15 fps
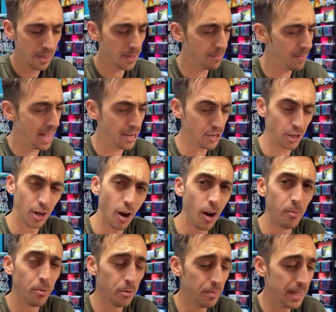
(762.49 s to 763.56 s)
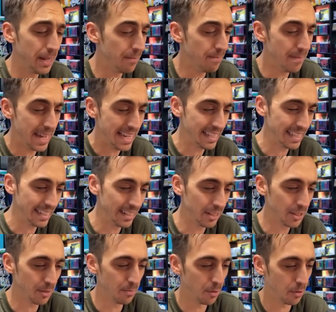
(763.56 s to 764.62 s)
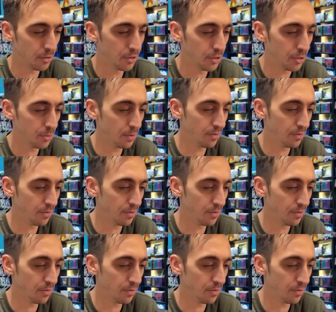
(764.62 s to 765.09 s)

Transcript: The Magikarp would be amazing to pull too.